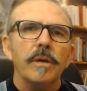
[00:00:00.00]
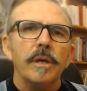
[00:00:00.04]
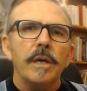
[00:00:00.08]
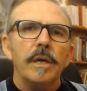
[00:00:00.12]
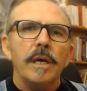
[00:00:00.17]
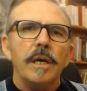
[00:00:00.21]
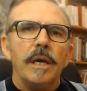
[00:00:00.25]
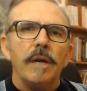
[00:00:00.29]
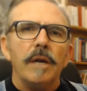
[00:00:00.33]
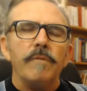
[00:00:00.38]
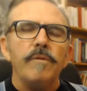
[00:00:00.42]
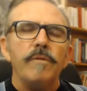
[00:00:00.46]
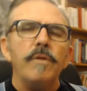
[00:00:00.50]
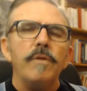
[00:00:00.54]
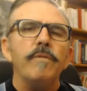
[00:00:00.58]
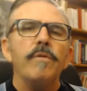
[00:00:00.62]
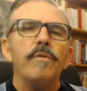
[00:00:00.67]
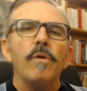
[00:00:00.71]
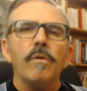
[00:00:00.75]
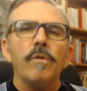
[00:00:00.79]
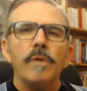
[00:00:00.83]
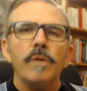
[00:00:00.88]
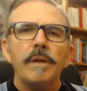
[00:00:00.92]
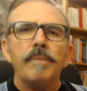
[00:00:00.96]
And if you've
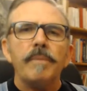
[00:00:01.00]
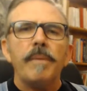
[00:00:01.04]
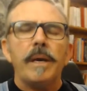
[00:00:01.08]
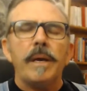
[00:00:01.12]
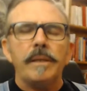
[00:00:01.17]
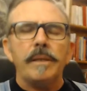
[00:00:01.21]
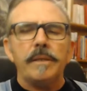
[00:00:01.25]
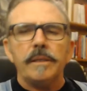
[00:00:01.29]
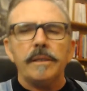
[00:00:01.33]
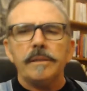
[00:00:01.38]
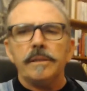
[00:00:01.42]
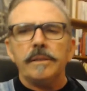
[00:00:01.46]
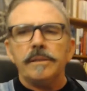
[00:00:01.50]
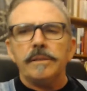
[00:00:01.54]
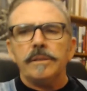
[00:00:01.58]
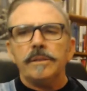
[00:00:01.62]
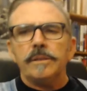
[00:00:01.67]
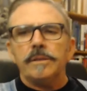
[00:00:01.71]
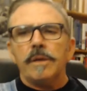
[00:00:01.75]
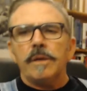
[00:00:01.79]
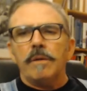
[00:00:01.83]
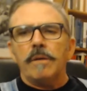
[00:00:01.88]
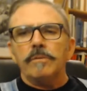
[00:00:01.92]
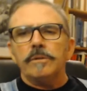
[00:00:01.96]
already made that
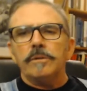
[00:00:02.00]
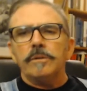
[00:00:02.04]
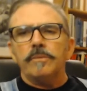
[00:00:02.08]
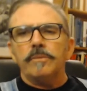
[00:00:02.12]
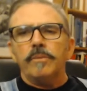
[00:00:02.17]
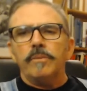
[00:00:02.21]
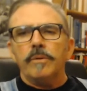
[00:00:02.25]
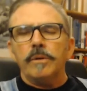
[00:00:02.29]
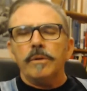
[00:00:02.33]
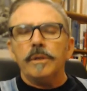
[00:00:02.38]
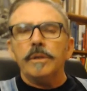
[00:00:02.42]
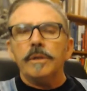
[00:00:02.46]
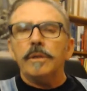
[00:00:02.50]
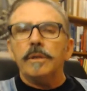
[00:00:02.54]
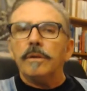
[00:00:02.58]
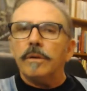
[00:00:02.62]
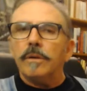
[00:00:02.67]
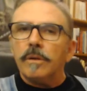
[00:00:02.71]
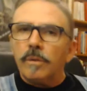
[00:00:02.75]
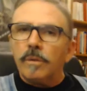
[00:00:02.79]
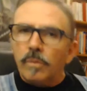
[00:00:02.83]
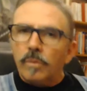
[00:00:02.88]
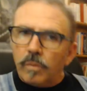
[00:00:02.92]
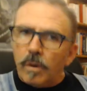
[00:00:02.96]
decision, I would support you to look
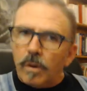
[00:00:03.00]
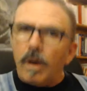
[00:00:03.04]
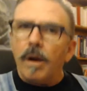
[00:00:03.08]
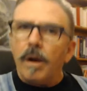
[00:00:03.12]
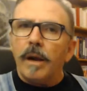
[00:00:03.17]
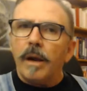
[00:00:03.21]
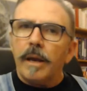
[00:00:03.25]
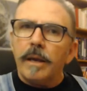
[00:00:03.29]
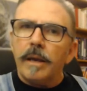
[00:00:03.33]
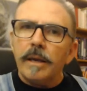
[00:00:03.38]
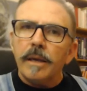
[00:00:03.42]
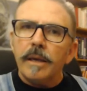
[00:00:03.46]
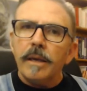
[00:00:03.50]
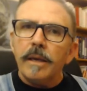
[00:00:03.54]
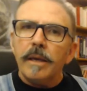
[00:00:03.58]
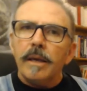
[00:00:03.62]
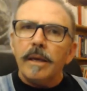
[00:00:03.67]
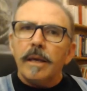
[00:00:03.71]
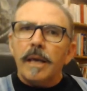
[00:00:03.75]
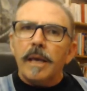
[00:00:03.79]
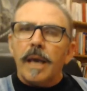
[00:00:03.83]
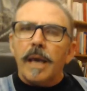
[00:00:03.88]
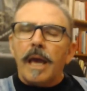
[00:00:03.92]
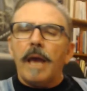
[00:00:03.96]
at why.
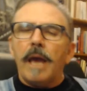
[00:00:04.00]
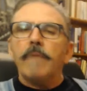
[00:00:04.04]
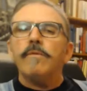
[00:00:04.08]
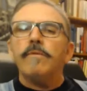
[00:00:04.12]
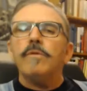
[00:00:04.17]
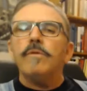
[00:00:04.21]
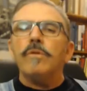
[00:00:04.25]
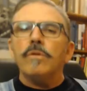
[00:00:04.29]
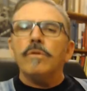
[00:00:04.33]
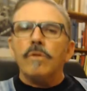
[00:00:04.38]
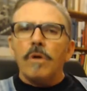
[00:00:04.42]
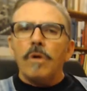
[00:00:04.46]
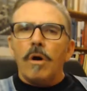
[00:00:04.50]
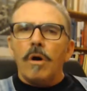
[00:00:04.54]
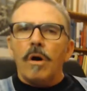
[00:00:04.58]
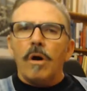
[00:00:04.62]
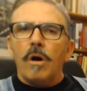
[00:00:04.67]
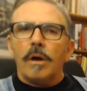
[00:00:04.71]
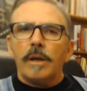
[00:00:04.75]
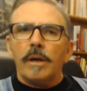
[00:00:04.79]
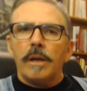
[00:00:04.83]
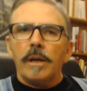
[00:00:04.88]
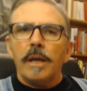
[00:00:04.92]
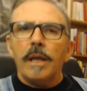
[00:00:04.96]
Have you
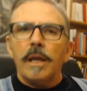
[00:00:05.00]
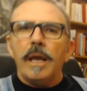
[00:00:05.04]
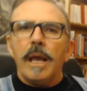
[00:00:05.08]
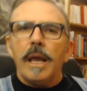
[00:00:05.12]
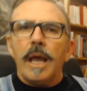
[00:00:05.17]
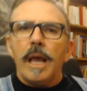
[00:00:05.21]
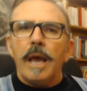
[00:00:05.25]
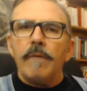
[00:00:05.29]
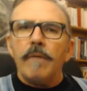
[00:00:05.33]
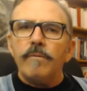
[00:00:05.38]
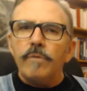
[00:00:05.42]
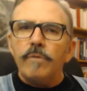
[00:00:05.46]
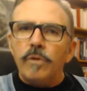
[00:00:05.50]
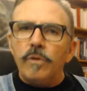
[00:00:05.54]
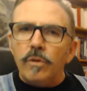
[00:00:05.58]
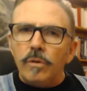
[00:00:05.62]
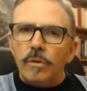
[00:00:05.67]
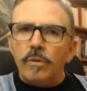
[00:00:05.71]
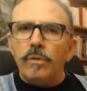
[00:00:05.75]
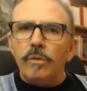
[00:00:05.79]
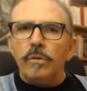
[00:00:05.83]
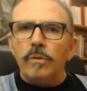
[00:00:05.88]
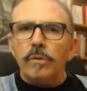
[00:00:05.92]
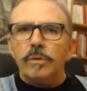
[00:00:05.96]
gone? Have
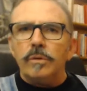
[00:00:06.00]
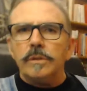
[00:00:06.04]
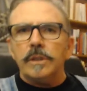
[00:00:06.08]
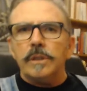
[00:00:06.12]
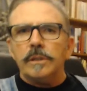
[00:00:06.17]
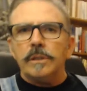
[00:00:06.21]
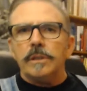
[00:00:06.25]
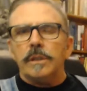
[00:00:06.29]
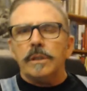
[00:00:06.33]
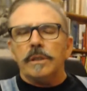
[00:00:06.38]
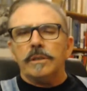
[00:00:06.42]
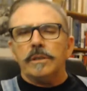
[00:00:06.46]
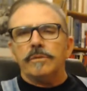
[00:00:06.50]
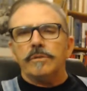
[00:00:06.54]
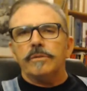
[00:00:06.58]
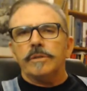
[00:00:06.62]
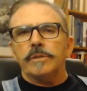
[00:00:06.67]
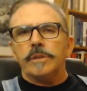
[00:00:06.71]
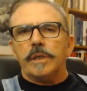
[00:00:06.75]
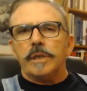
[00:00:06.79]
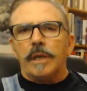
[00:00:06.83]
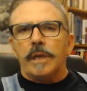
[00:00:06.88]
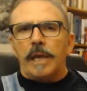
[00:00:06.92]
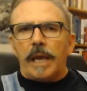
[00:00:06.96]
you looked at the
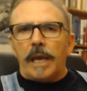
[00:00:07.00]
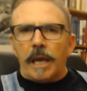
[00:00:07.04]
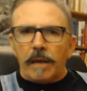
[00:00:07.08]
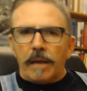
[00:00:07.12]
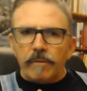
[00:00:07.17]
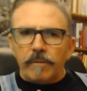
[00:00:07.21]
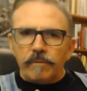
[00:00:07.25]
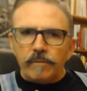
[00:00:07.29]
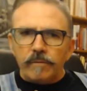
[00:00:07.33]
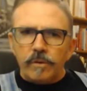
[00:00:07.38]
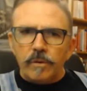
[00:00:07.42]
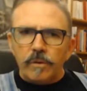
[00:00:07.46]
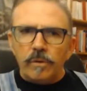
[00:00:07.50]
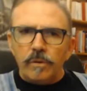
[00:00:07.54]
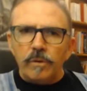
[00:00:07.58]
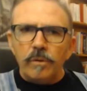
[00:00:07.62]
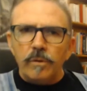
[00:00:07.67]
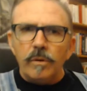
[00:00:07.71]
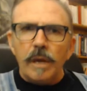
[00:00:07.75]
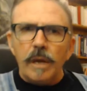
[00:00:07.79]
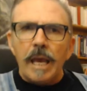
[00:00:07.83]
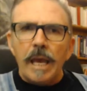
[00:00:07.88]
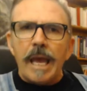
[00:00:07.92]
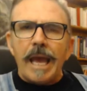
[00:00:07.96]
literature? Have
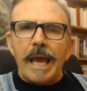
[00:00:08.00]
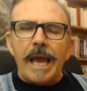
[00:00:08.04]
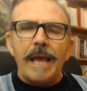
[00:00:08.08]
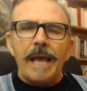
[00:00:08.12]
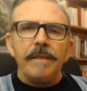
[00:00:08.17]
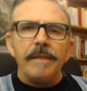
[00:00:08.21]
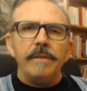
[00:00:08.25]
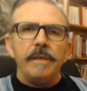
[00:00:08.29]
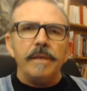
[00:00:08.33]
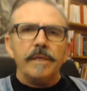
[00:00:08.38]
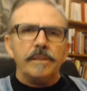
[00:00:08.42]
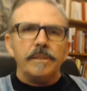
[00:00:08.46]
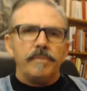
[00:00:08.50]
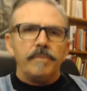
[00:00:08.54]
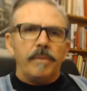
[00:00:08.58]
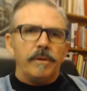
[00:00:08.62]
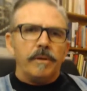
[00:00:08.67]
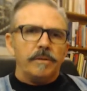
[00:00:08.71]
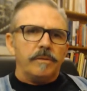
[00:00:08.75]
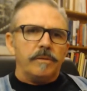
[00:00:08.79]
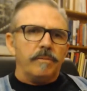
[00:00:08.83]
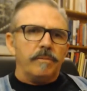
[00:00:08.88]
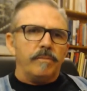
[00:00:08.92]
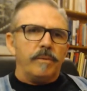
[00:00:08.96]
you had the
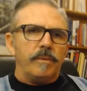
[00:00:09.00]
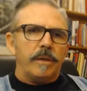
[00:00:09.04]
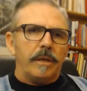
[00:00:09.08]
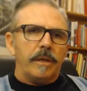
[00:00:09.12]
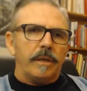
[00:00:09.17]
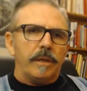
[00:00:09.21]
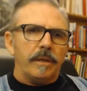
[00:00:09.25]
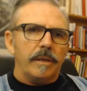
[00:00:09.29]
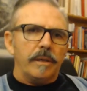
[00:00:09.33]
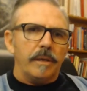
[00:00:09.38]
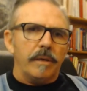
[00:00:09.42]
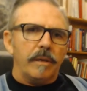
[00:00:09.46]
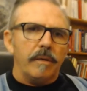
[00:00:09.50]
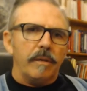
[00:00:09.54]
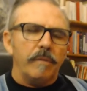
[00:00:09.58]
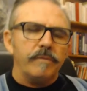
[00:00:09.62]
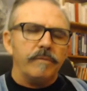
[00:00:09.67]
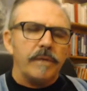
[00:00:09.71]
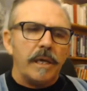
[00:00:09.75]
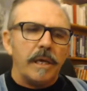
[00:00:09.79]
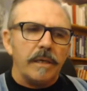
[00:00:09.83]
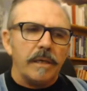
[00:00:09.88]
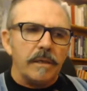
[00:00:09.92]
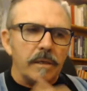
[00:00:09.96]
experience of being? You know, I've
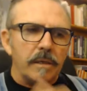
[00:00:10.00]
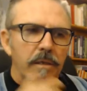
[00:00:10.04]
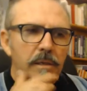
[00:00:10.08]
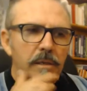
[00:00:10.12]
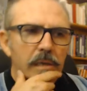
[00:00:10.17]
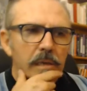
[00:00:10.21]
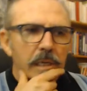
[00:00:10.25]
taken